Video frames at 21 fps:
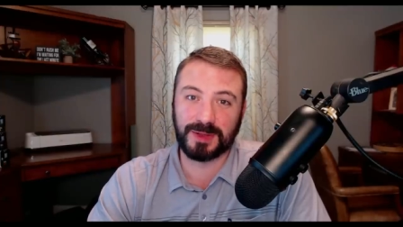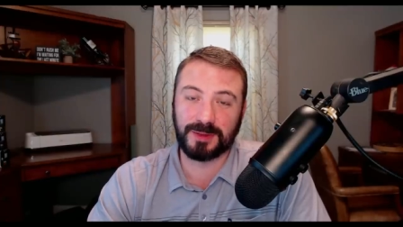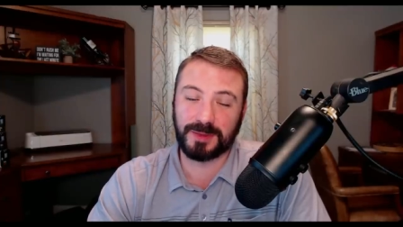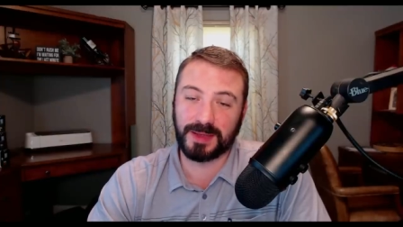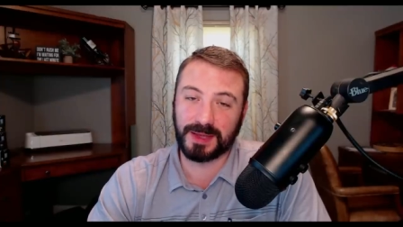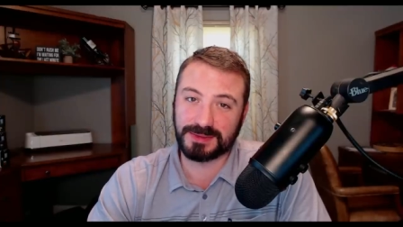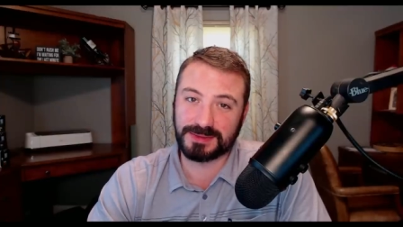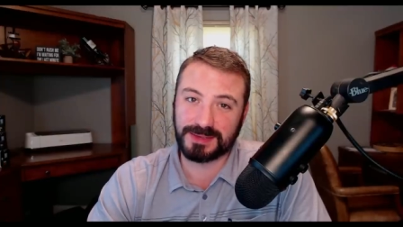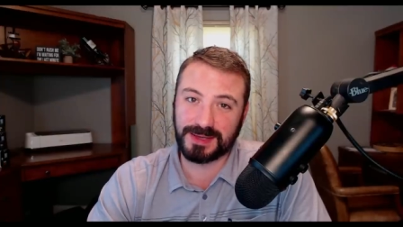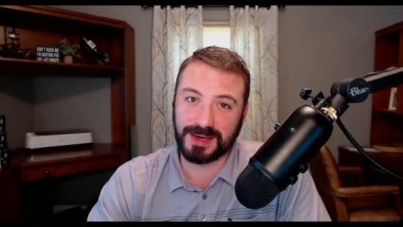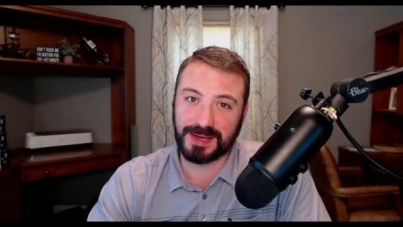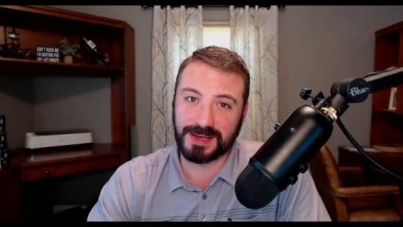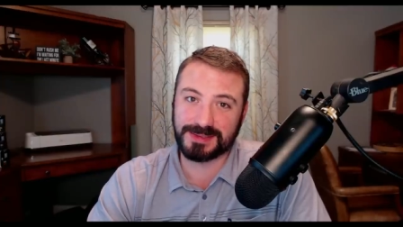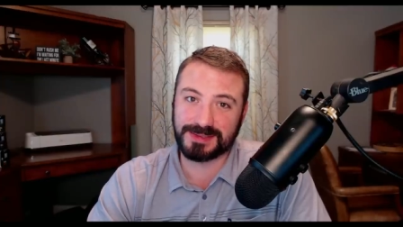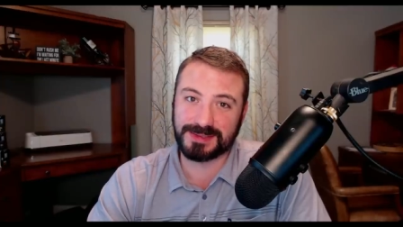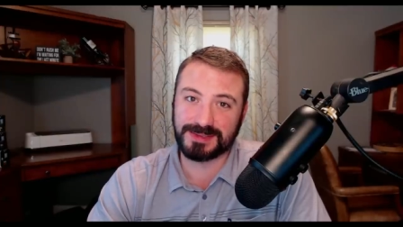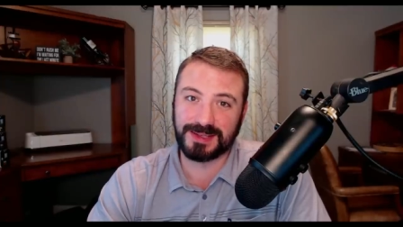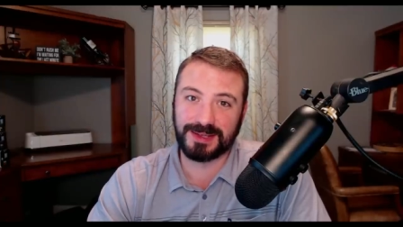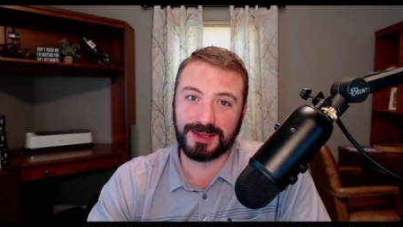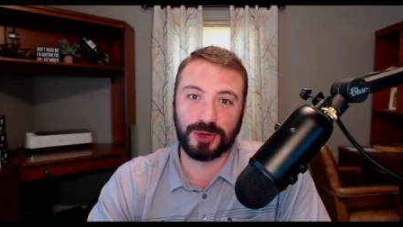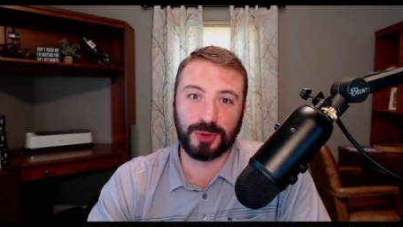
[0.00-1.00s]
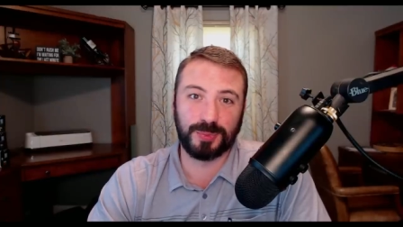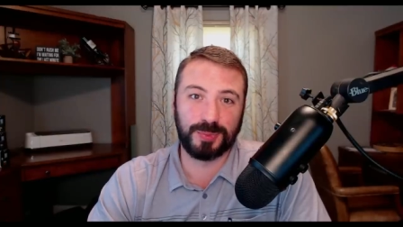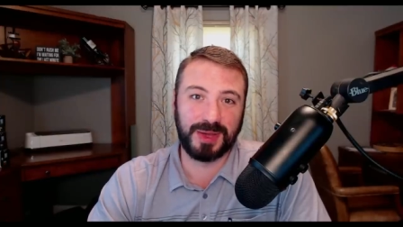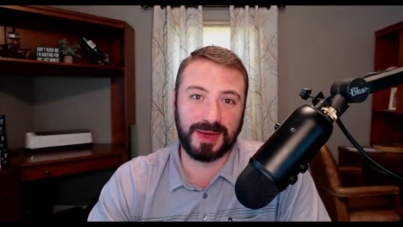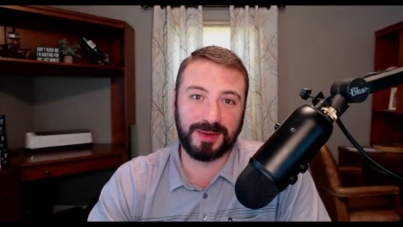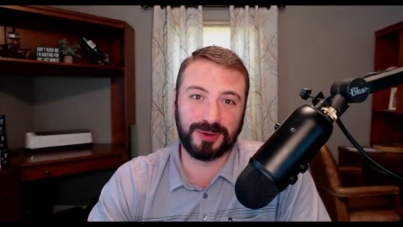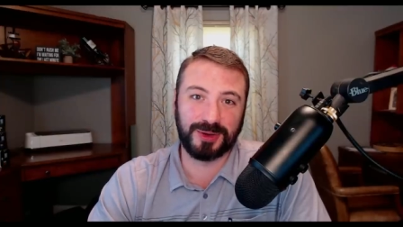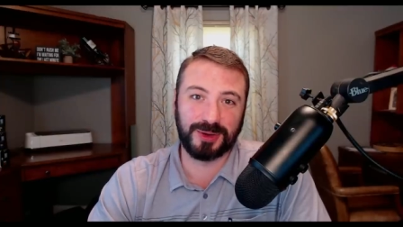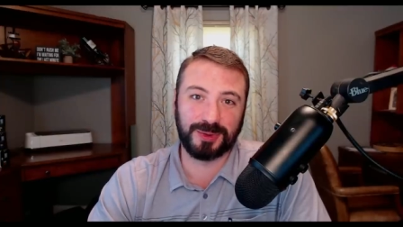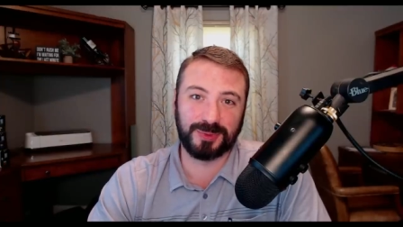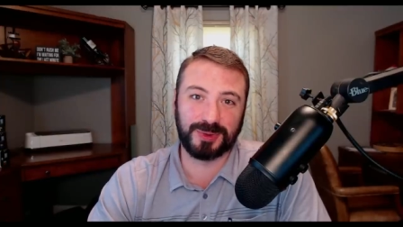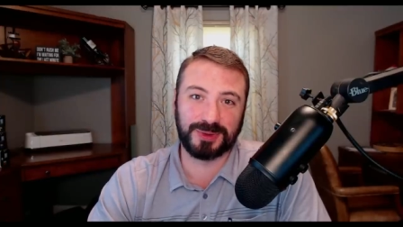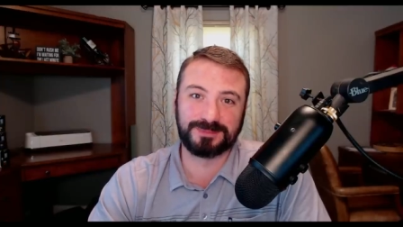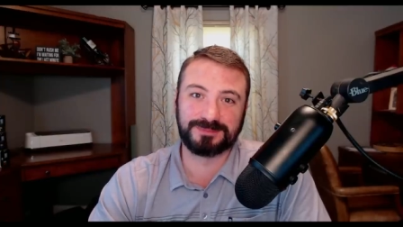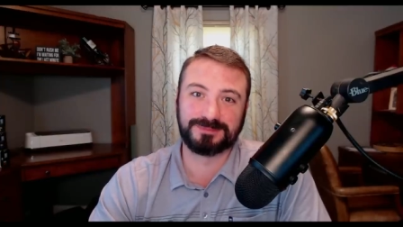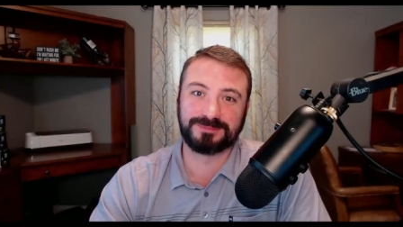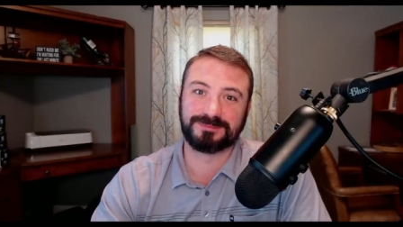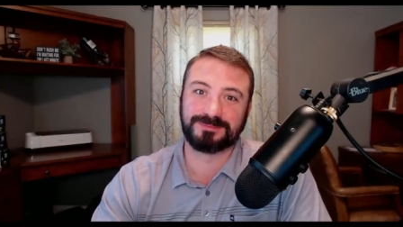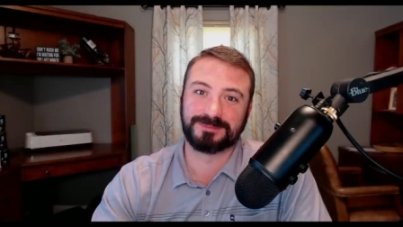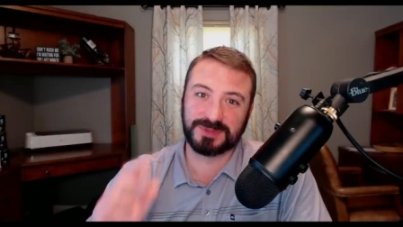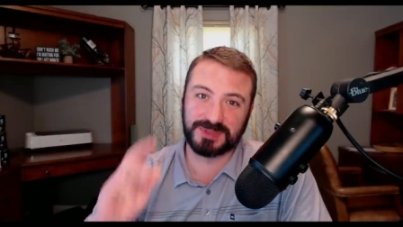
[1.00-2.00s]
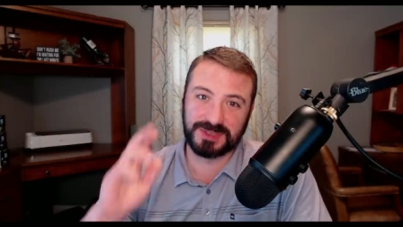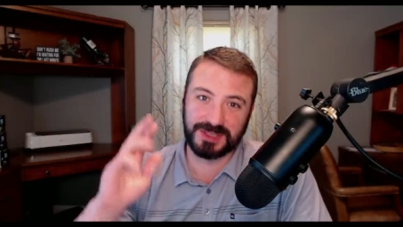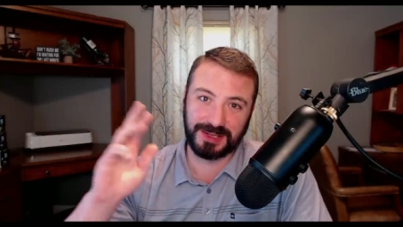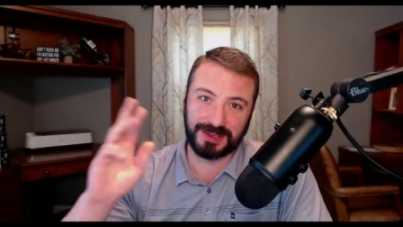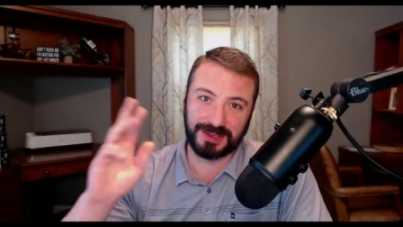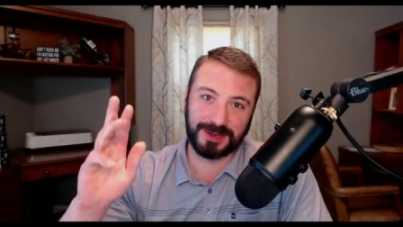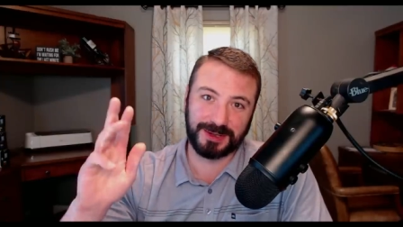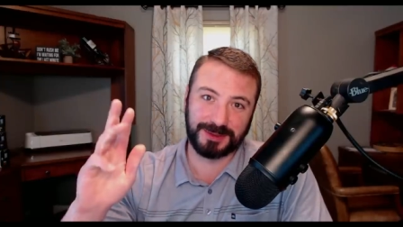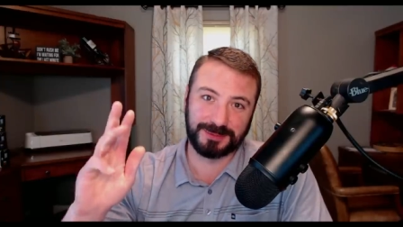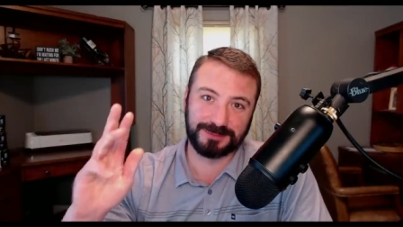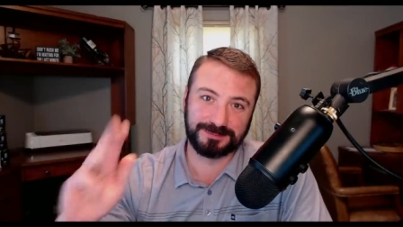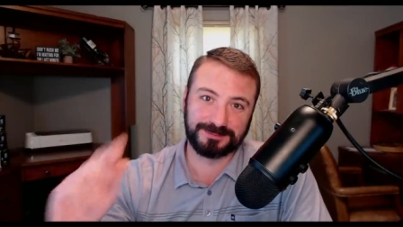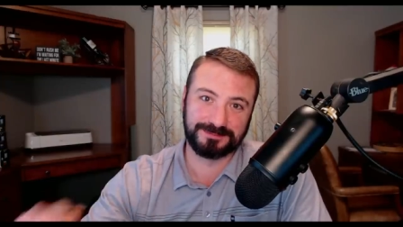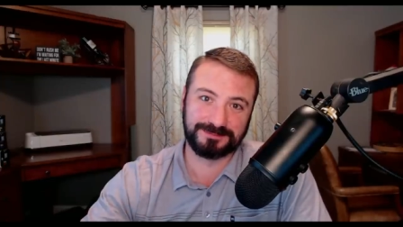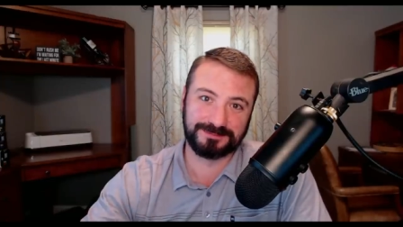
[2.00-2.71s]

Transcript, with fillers: Thanks, guys. Hope you have a good one. See you later.